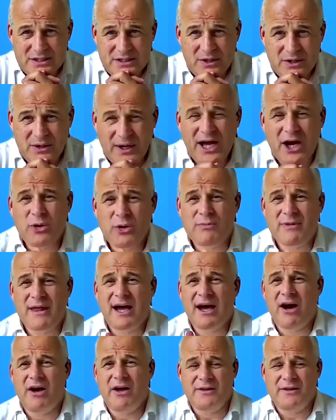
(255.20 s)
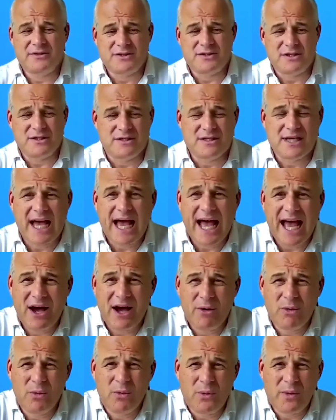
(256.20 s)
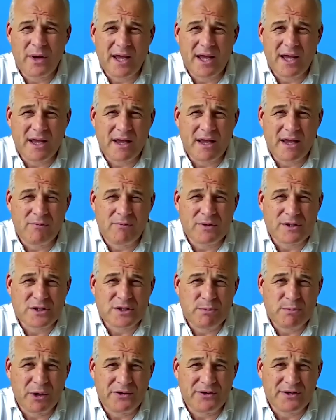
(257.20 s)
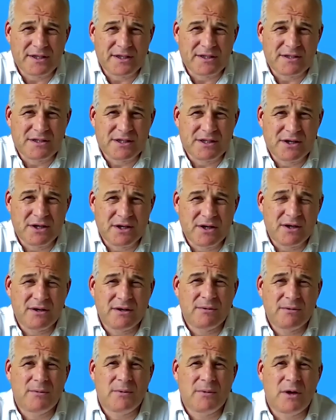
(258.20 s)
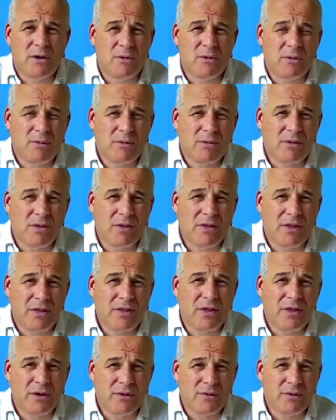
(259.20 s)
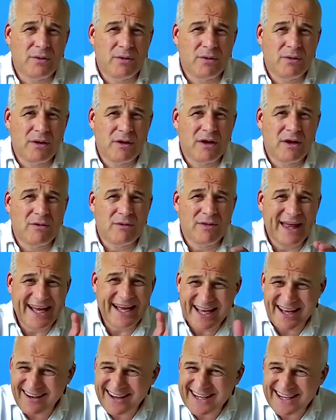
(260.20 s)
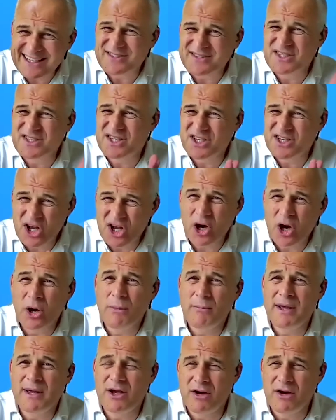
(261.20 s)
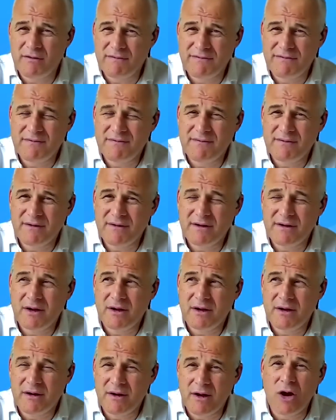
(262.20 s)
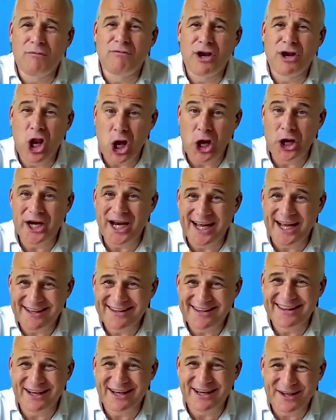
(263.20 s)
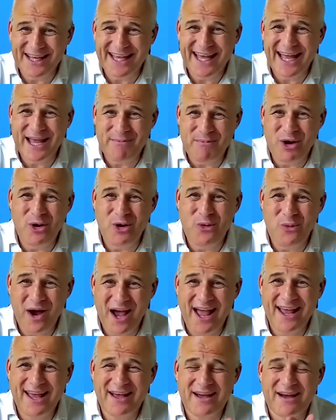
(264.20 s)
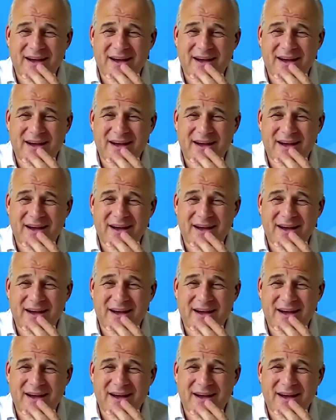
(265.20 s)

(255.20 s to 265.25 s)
I hope that answers how we responded to that kind of tsunami of learning that came our way.